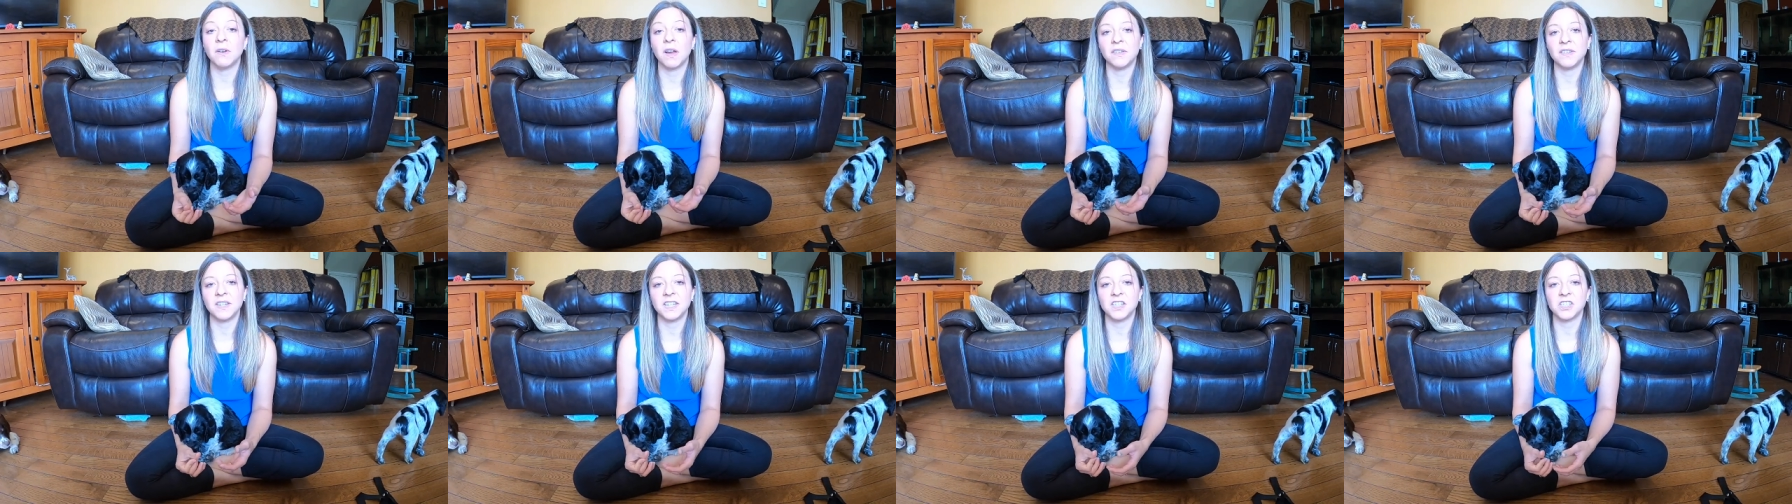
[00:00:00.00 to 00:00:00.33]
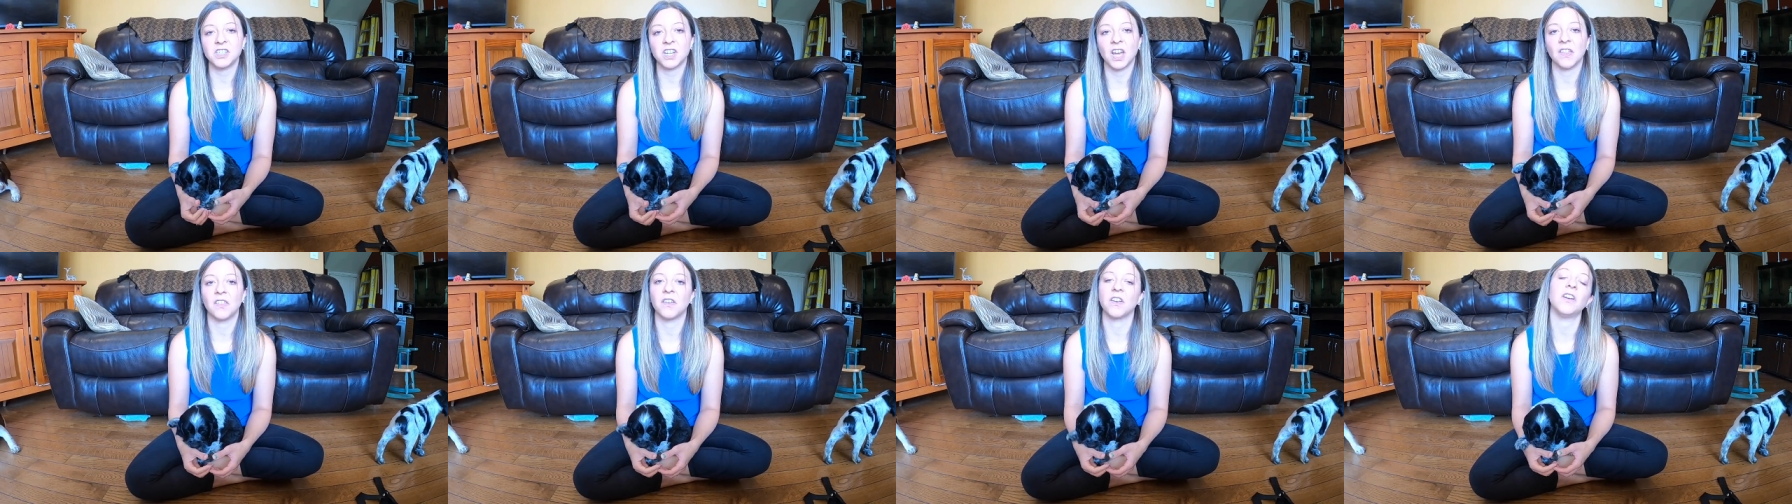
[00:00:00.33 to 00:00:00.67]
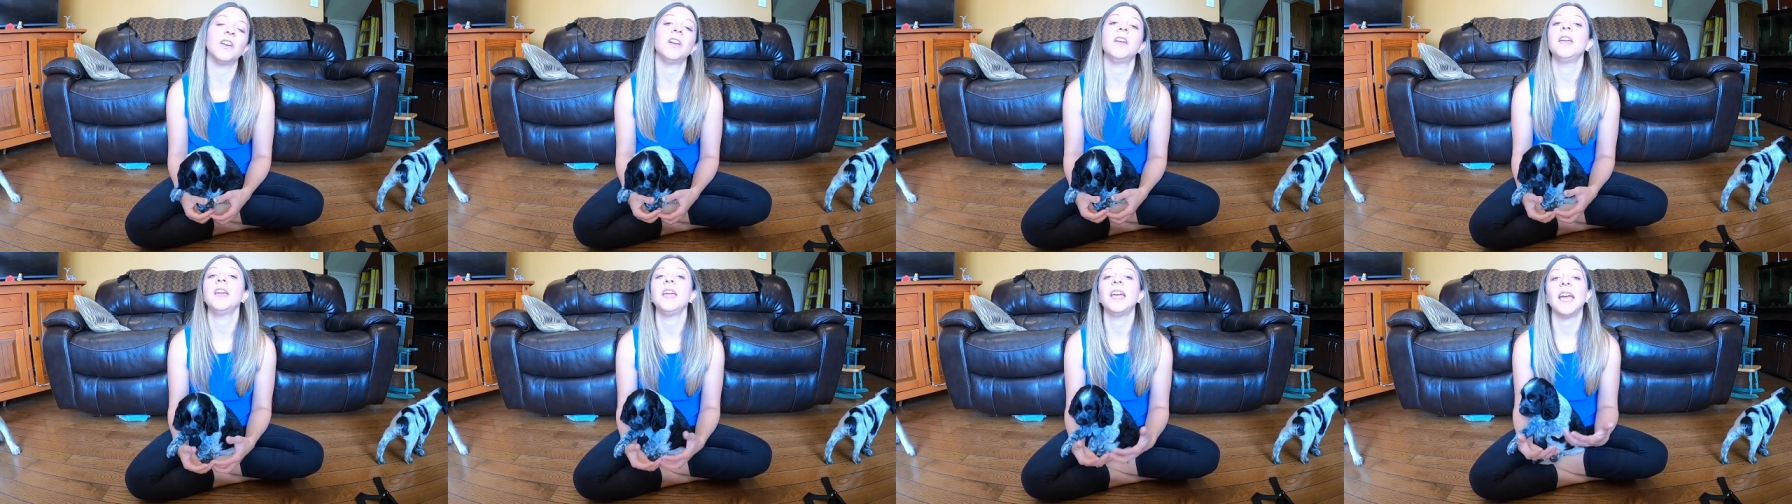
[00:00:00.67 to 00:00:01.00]
around each
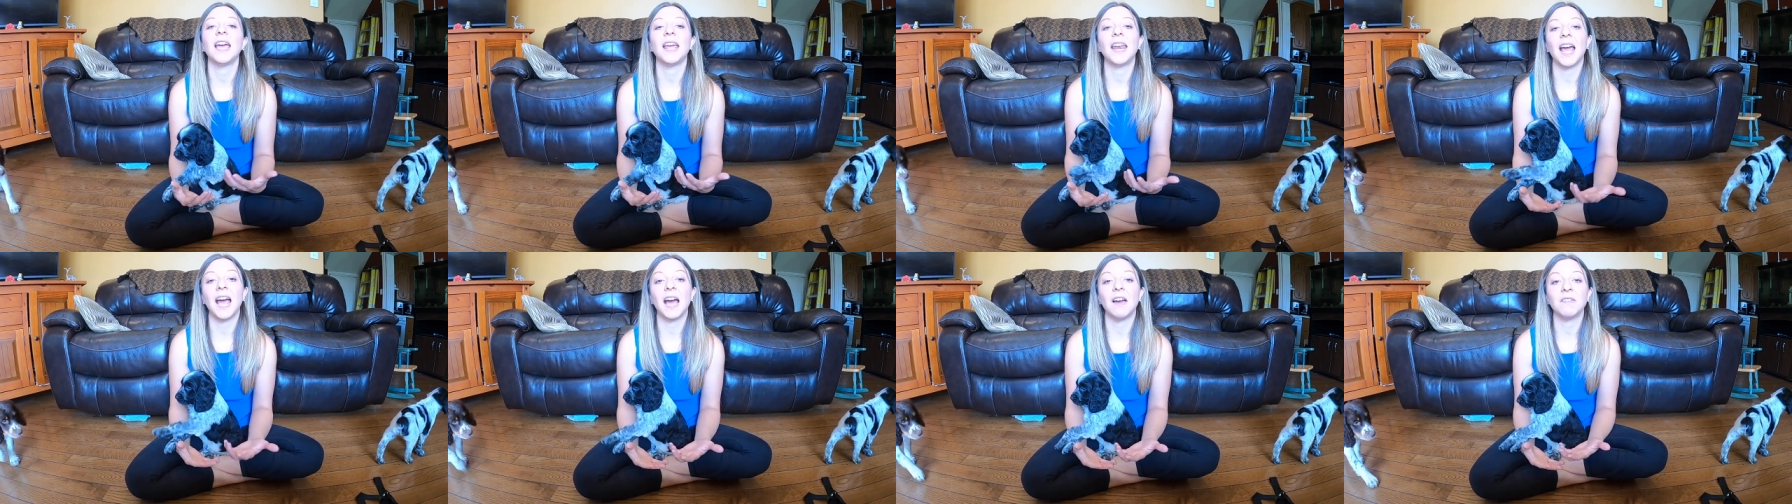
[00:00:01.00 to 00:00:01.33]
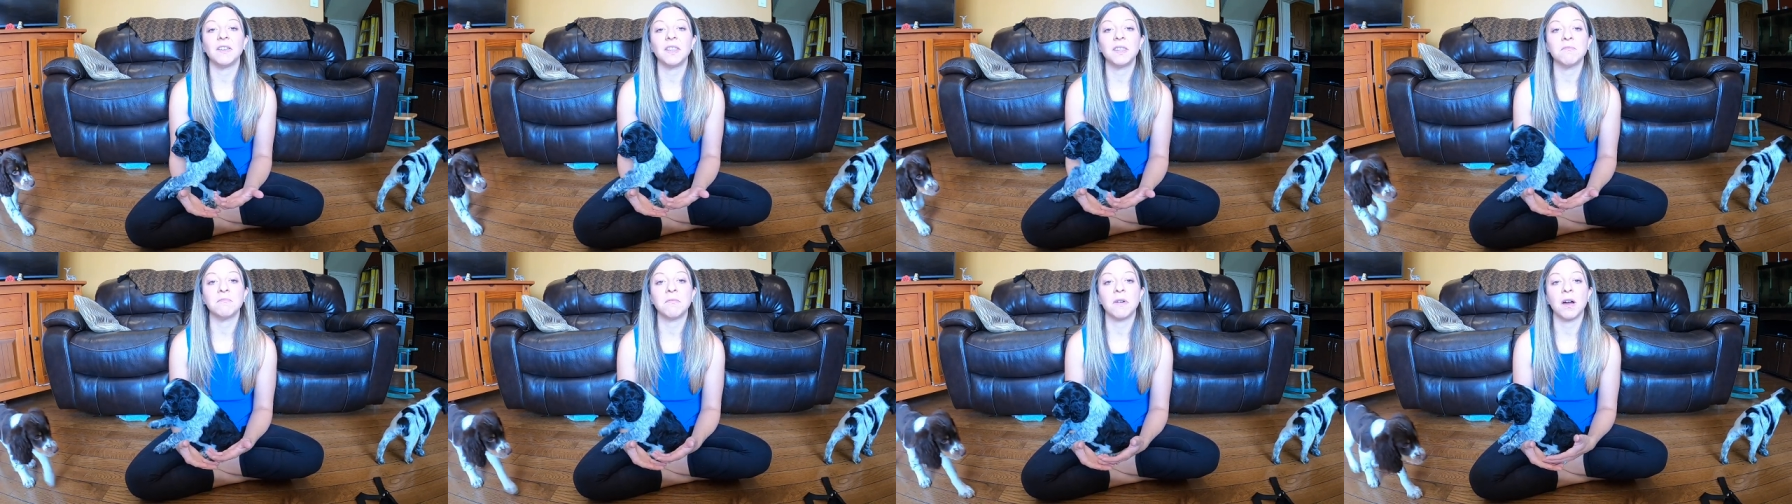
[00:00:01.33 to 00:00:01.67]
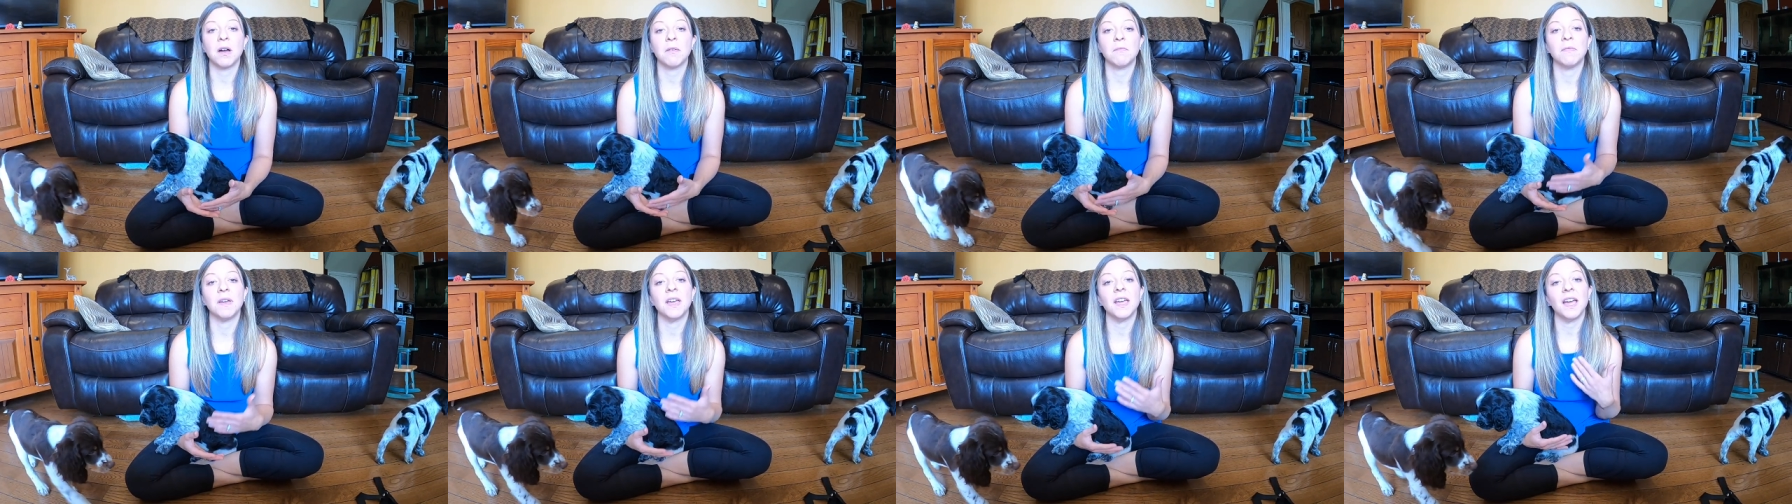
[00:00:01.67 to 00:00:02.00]
other and having the
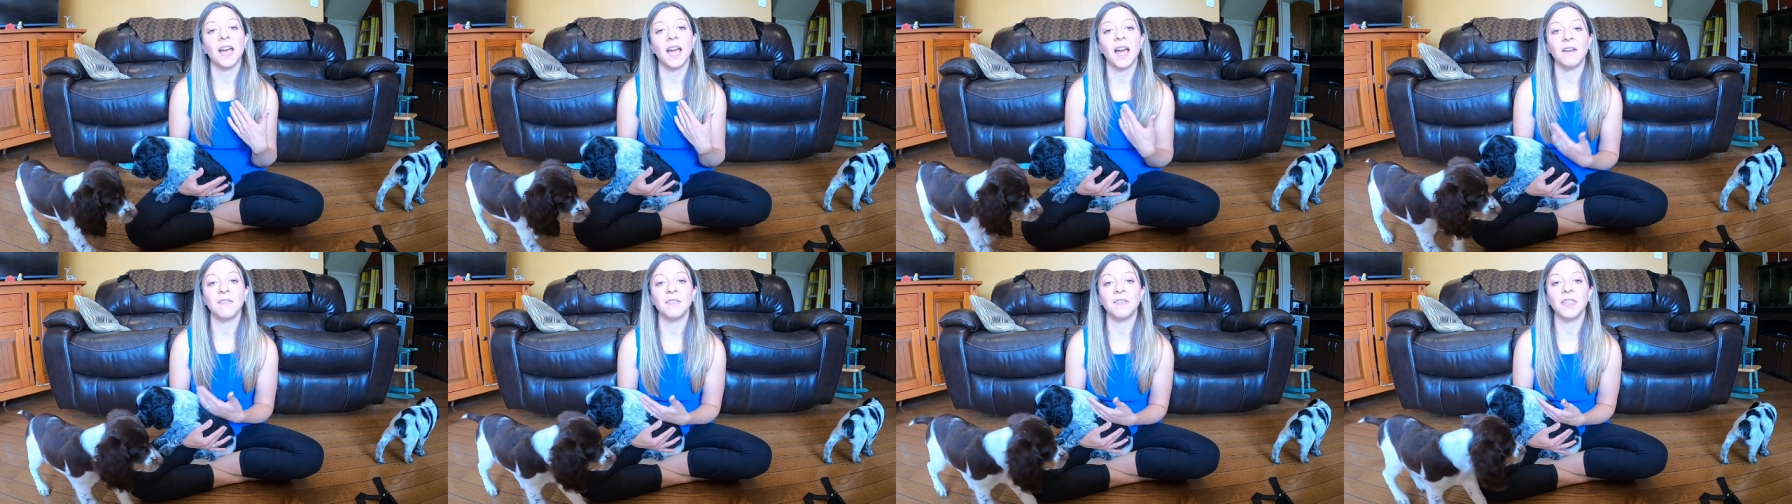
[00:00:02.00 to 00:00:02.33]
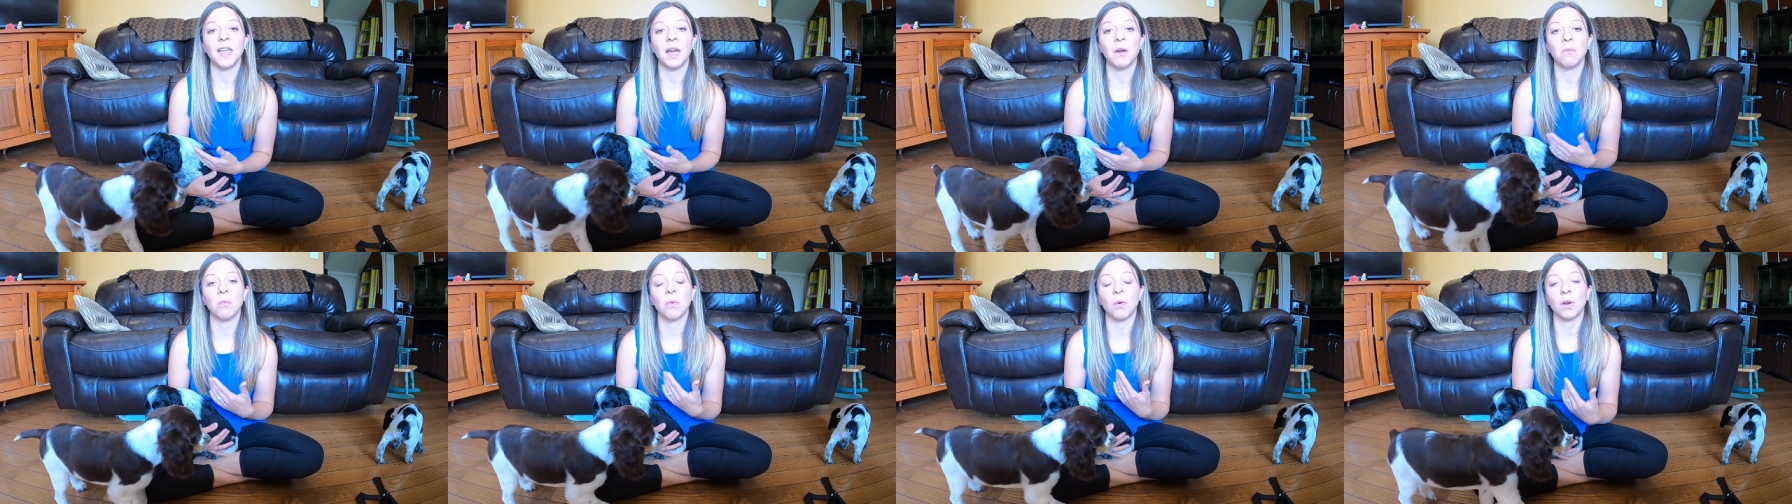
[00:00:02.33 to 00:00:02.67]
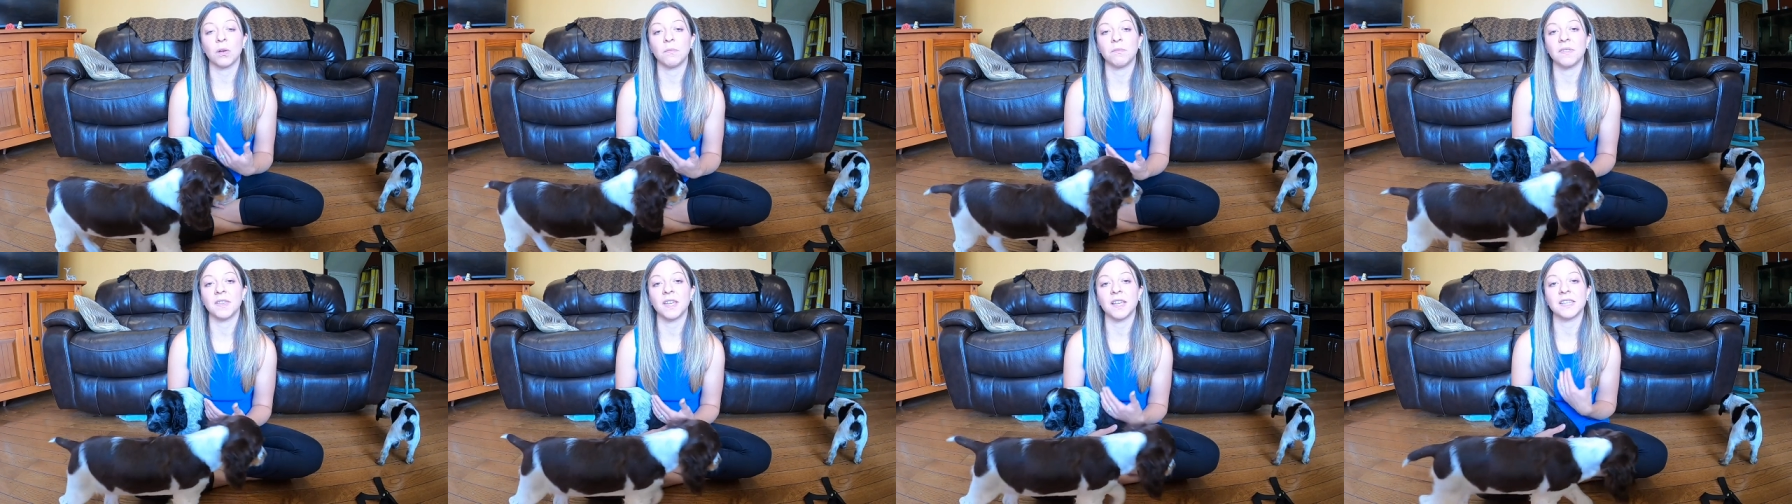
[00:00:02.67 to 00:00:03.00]
mum, having that
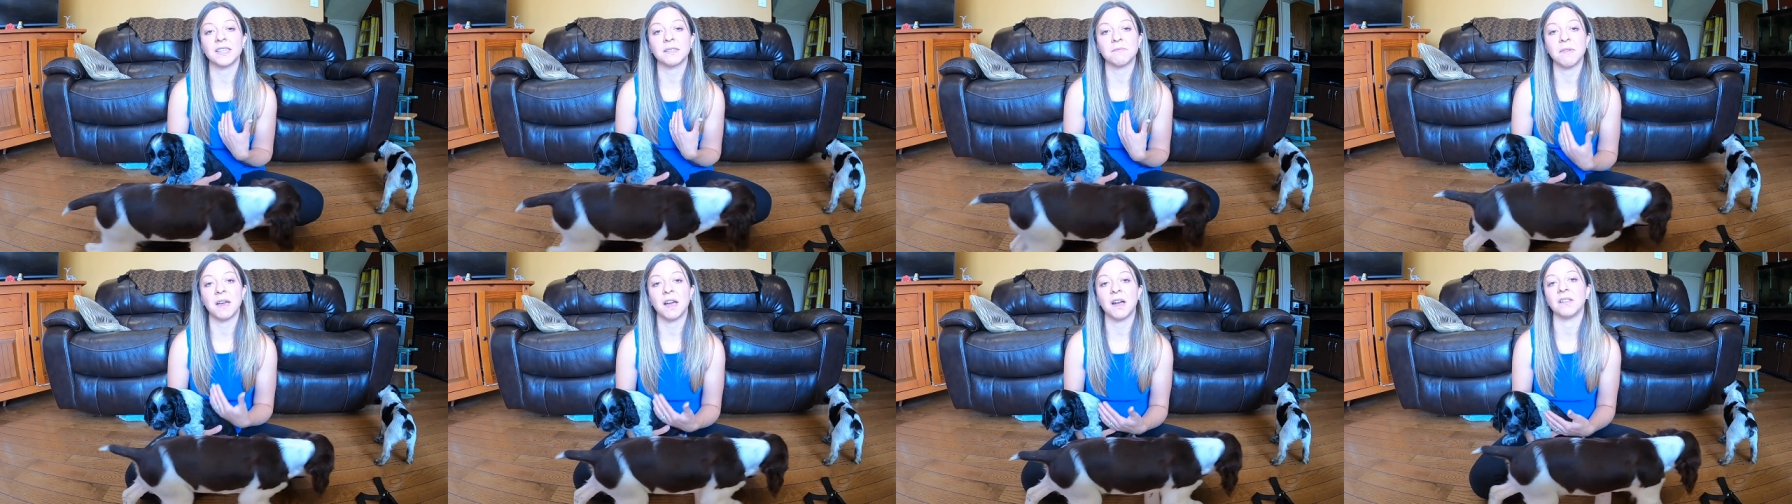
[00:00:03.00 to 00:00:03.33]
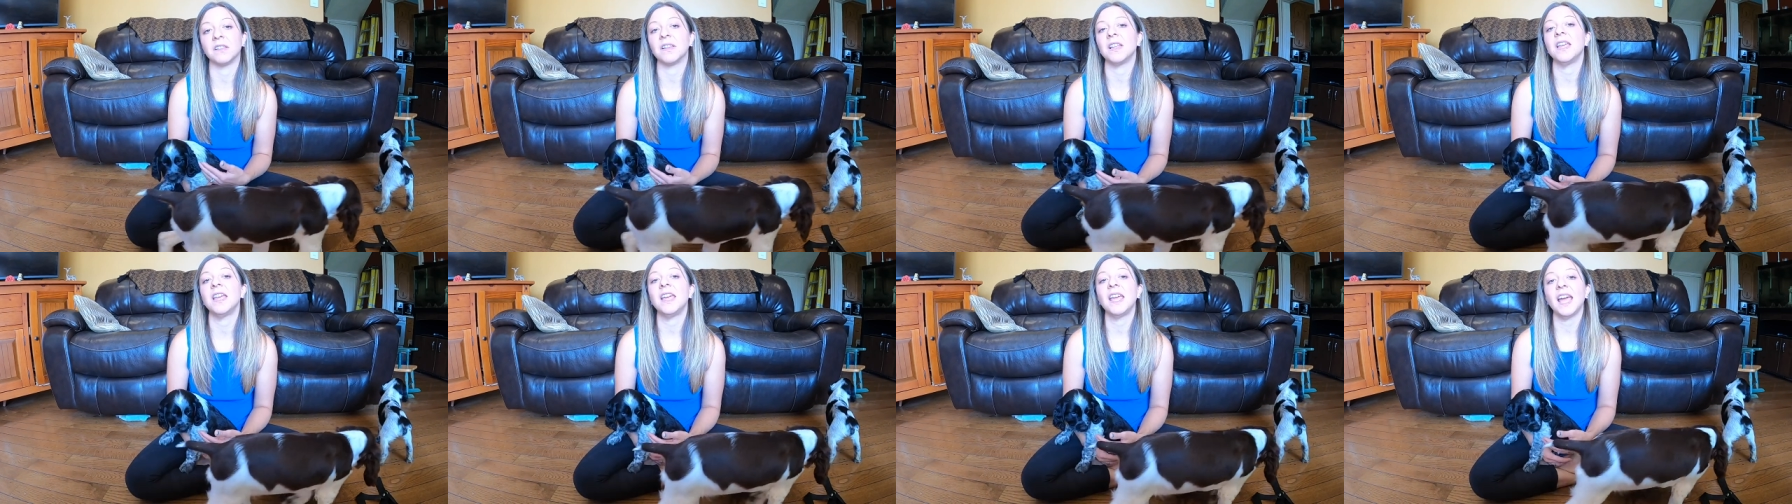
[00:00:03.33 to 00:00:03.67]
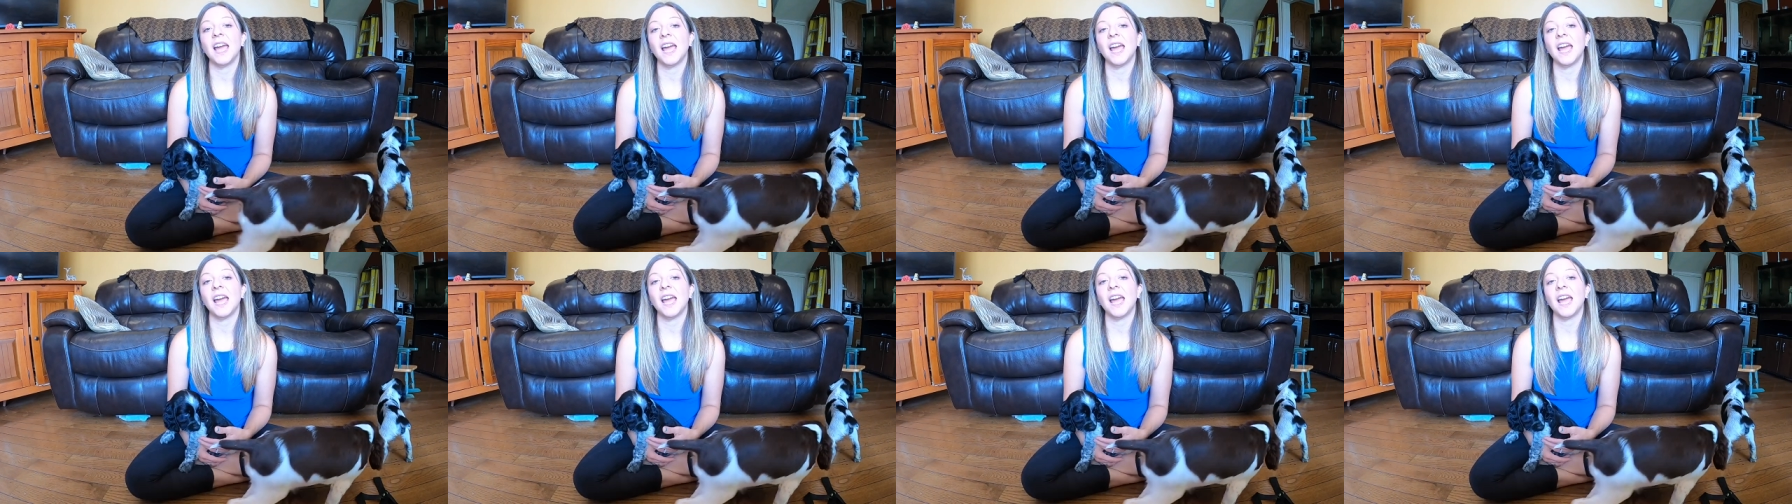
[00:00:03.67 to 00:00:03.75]
warmth, that smell,